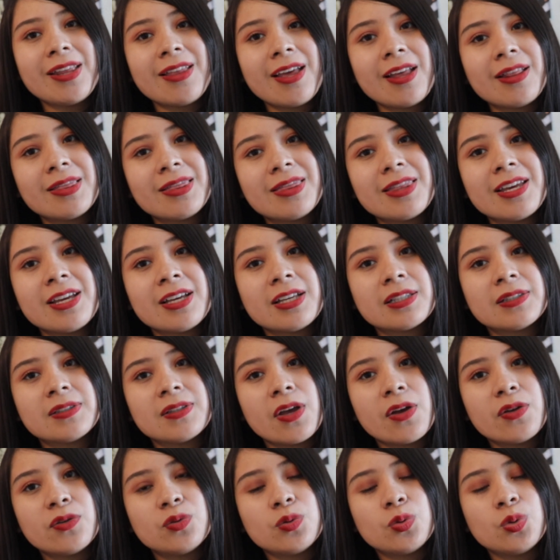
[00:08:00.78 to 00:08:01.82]
then thinks
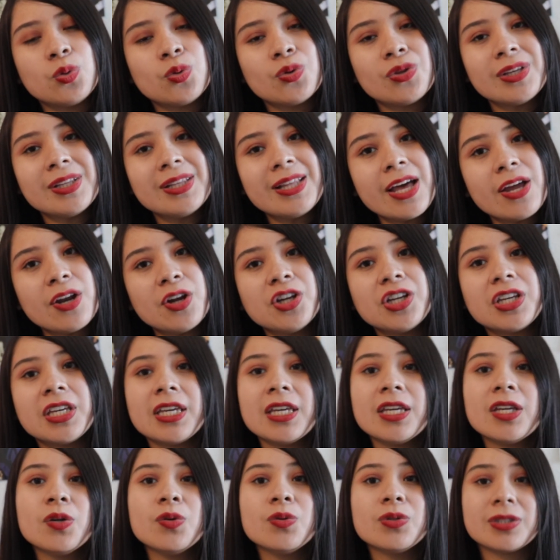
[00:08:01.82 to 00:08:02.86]
to the letter
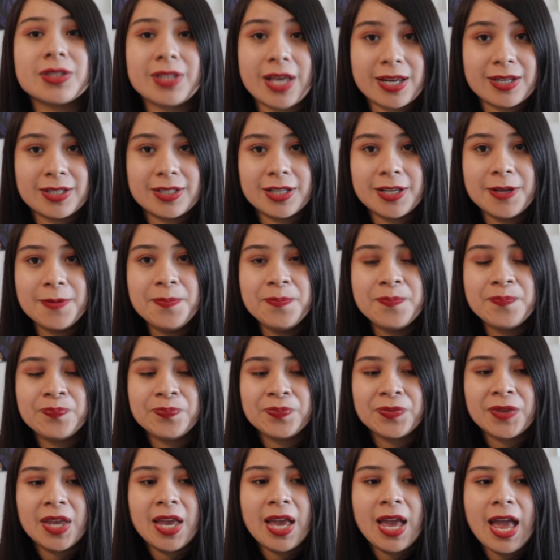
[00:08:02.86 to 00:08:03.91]
Gyu sent him,
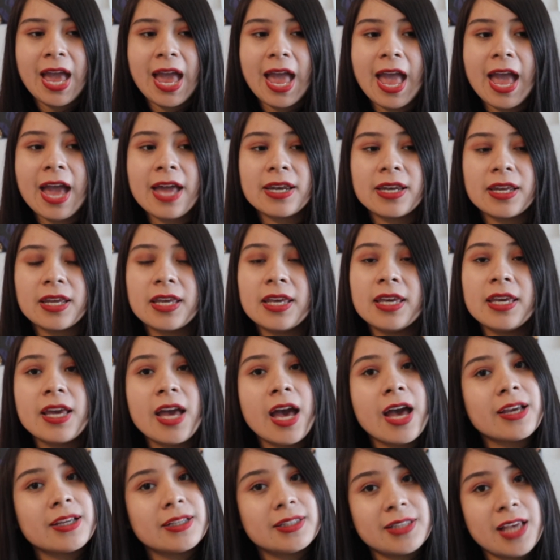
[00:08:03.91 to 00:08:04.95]
and he
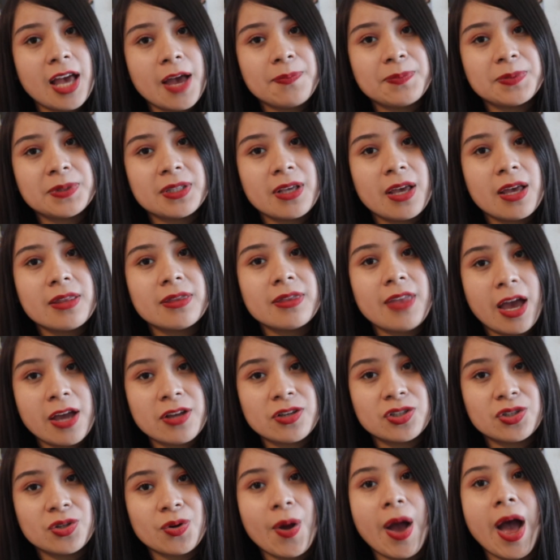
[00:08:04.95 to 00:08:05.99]
accepts
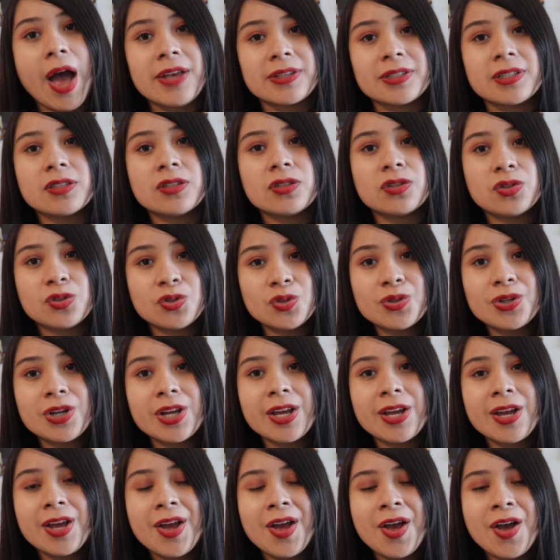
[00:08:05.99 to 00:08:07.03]
Tanjiro as his
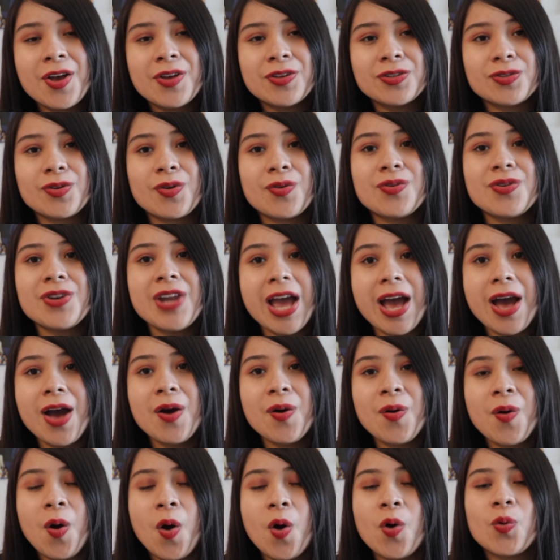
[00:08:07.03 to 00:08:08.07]
student. So
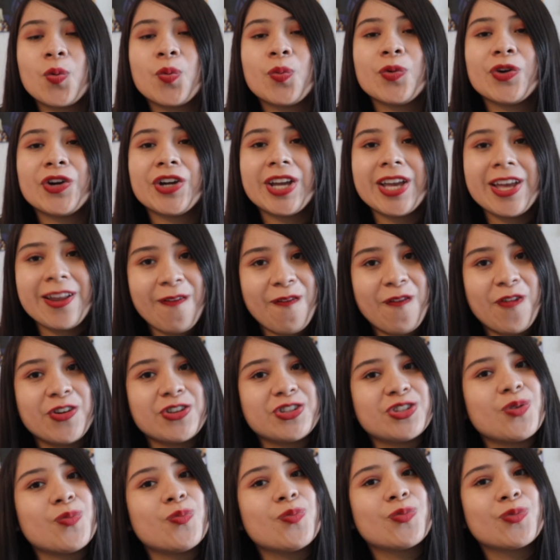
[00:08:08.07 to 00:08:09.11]
now we're in for
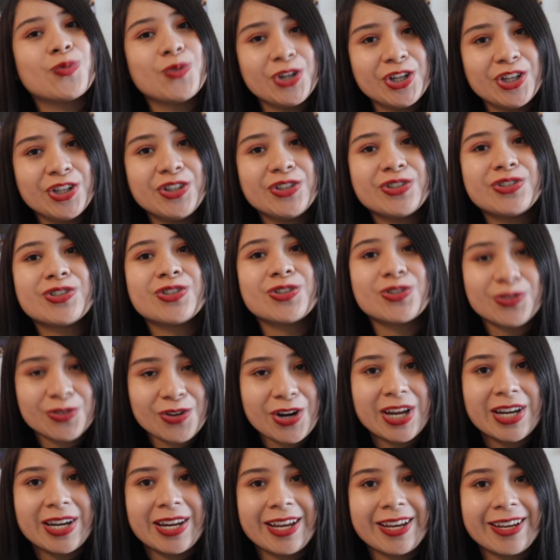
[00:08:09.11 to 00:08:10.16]
some real
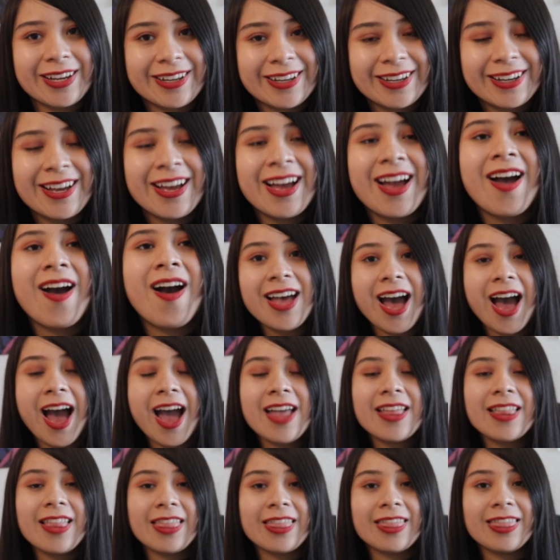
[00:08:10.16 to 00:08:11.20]
training.
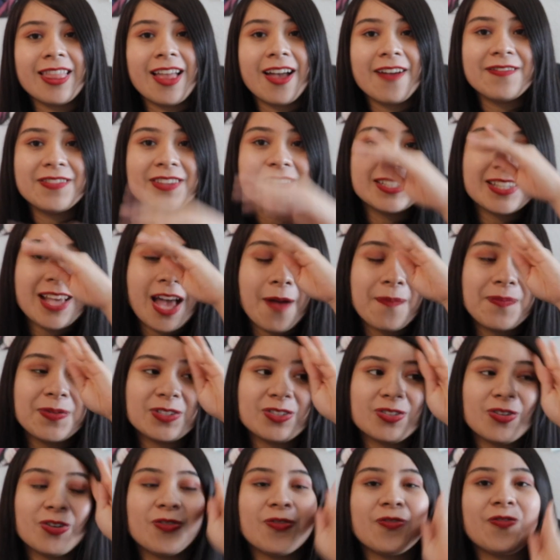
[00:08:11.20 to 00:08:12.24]
I love this
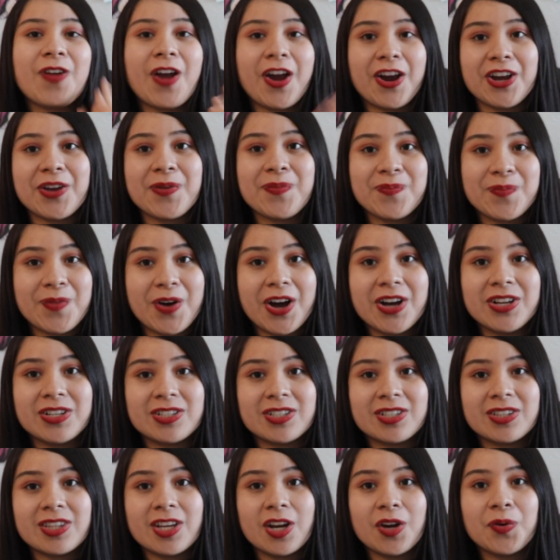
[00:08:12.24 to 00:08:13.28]
episode very
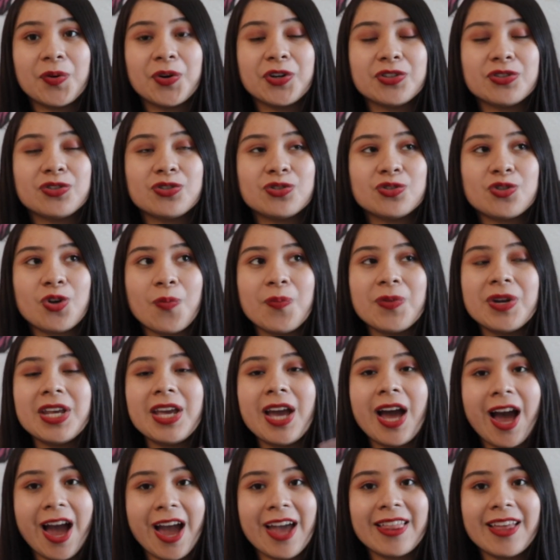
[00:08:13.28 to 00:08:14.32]
much. There were so many
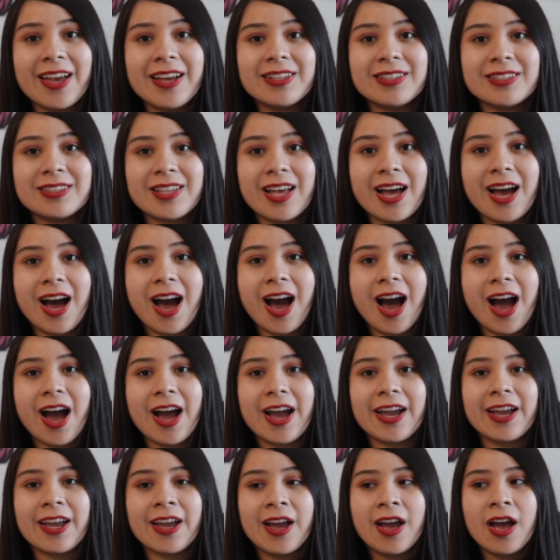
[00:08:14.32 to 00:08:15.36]
highlights that
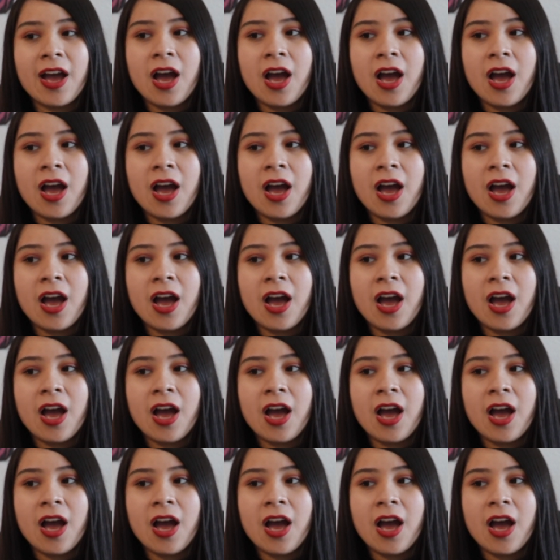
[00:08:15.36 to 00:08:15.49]
I